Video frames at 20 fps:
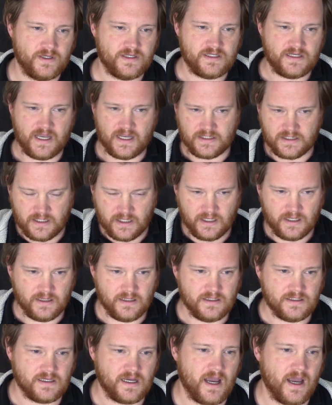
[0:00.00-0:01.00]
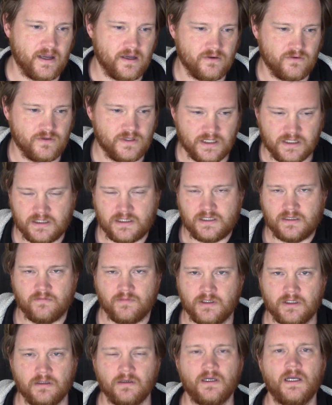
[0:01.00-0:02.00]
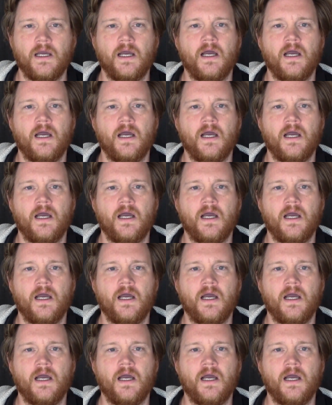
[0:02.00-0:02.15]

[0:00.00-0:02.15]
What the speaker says: assassinated this guy who did seem to